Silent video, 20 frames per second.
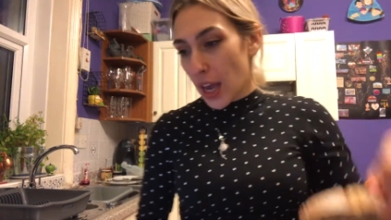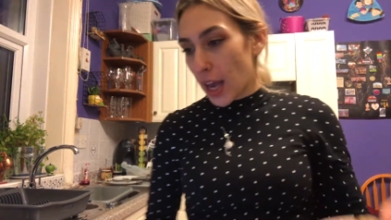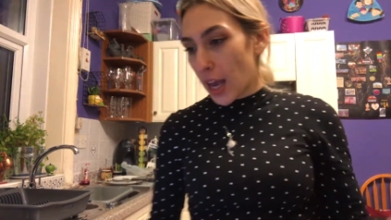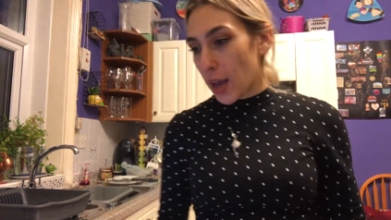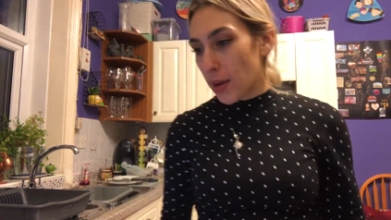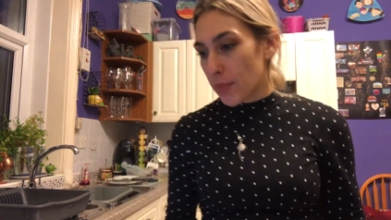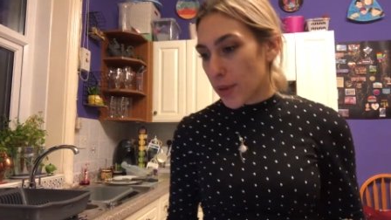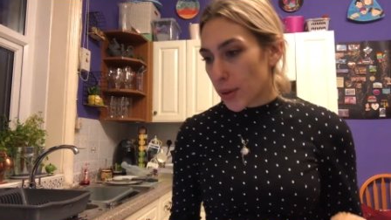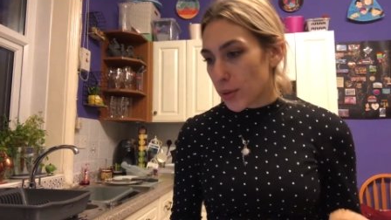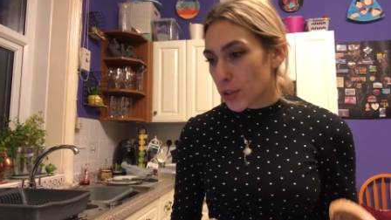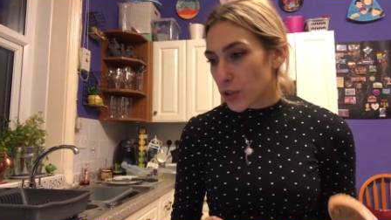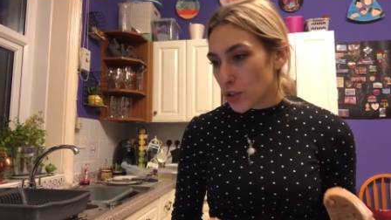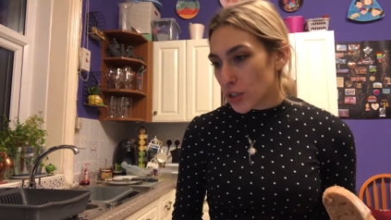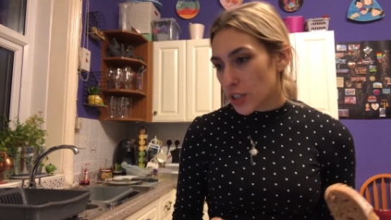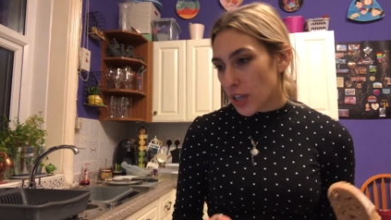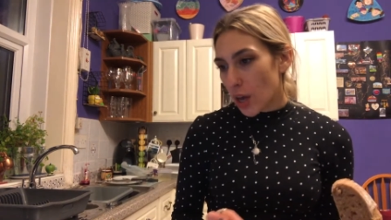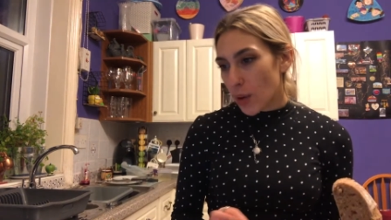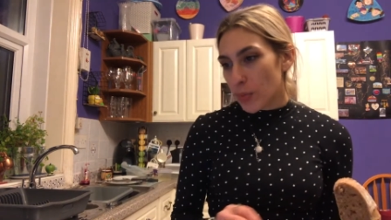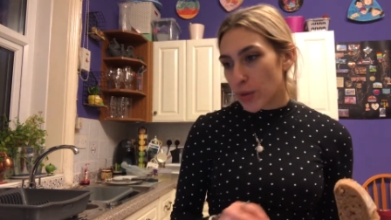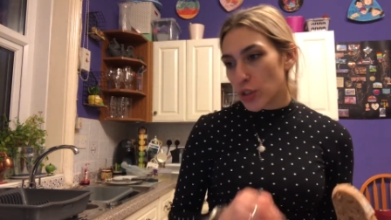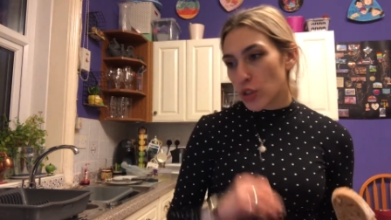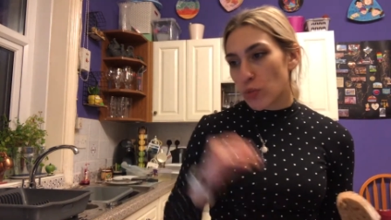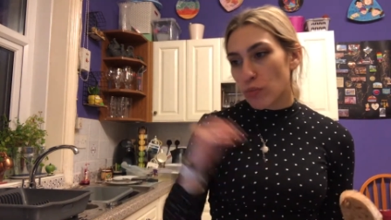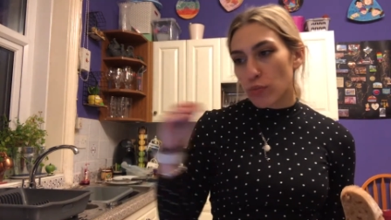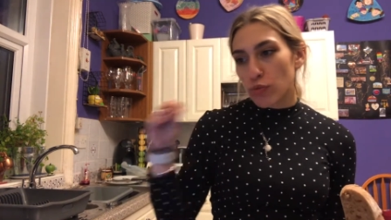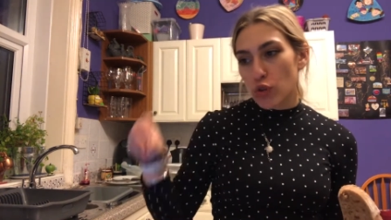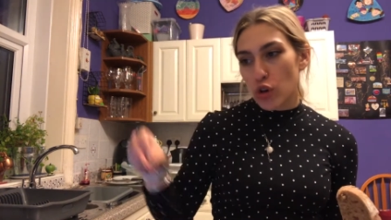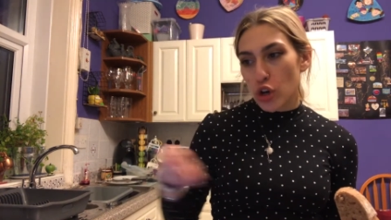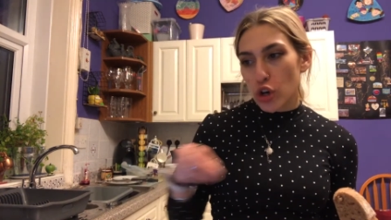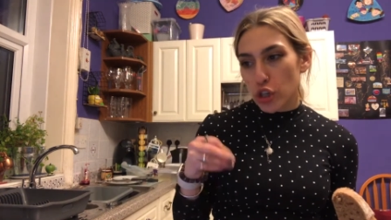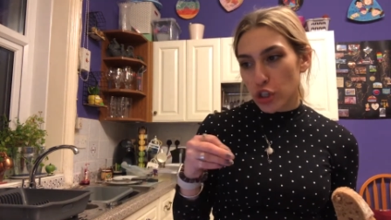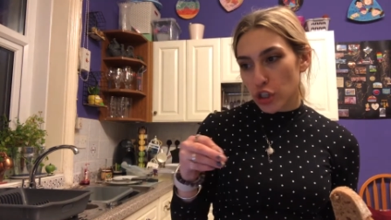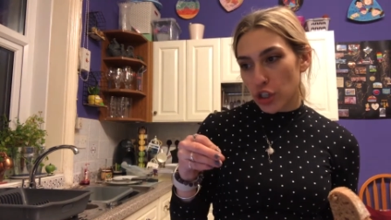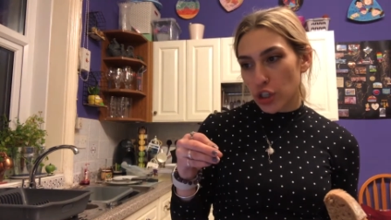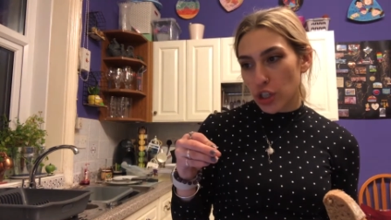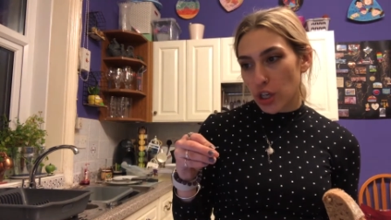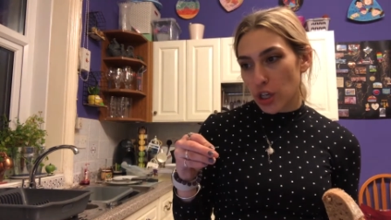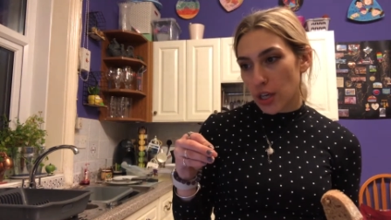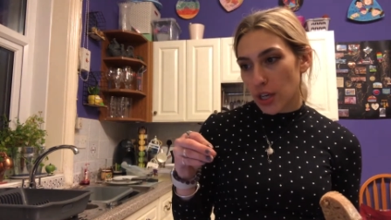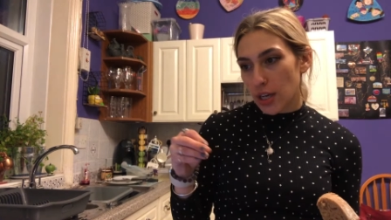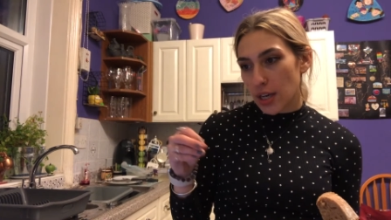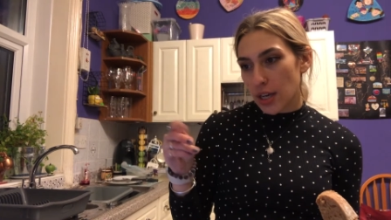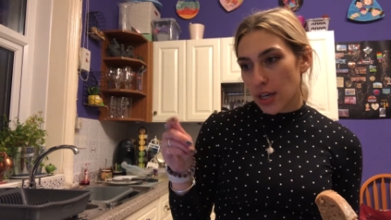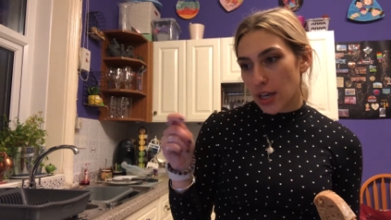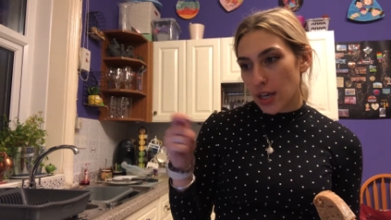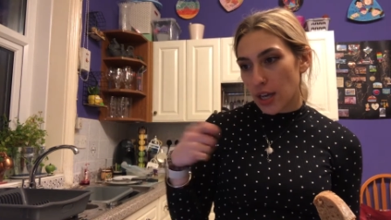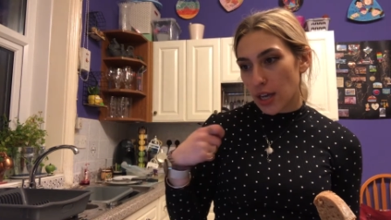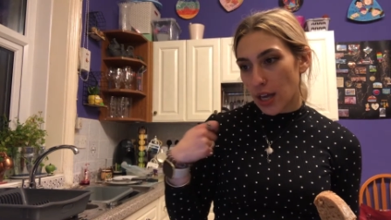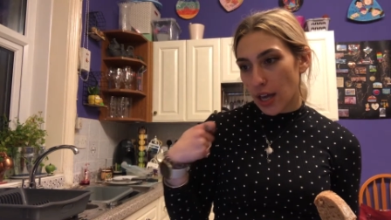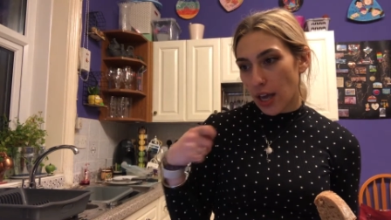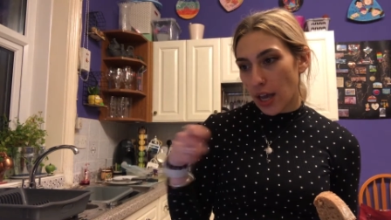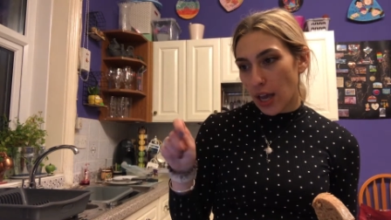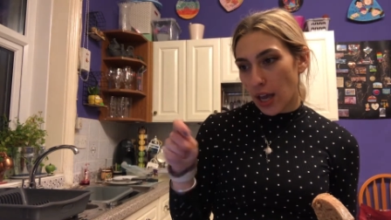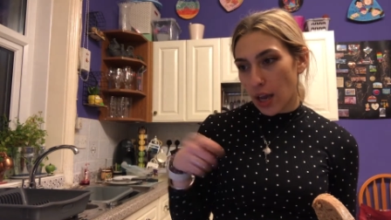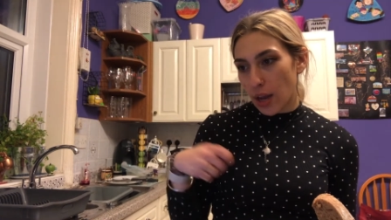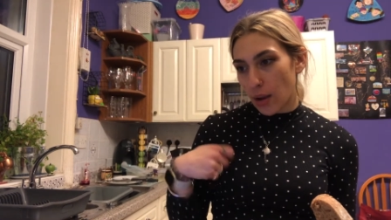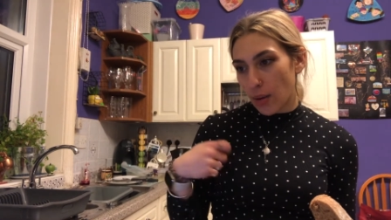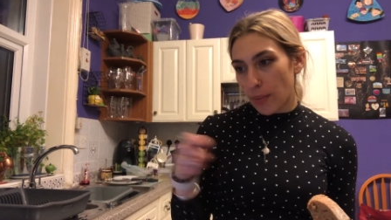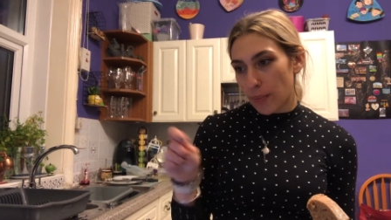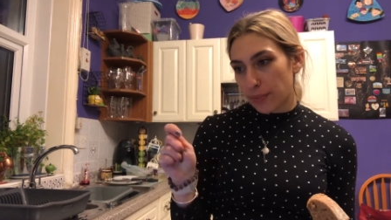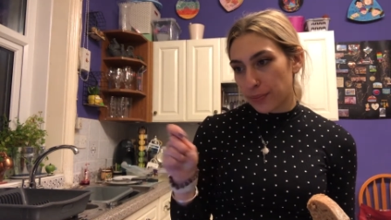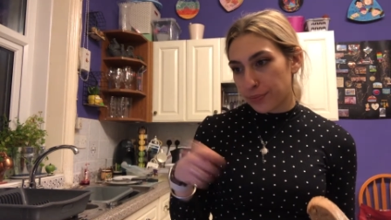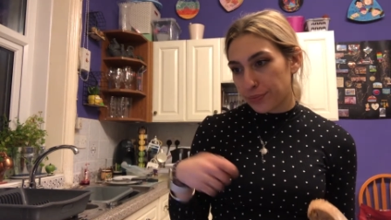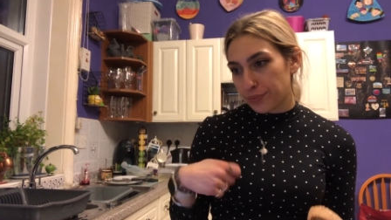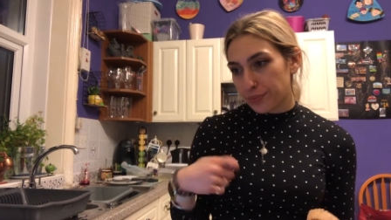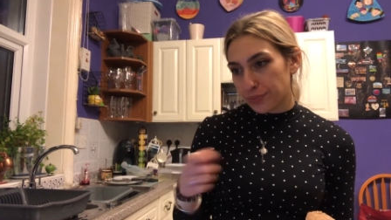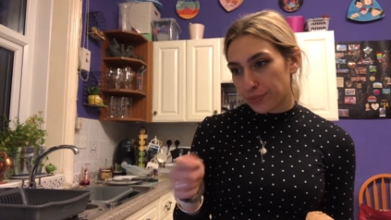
Now it does tell me to brush the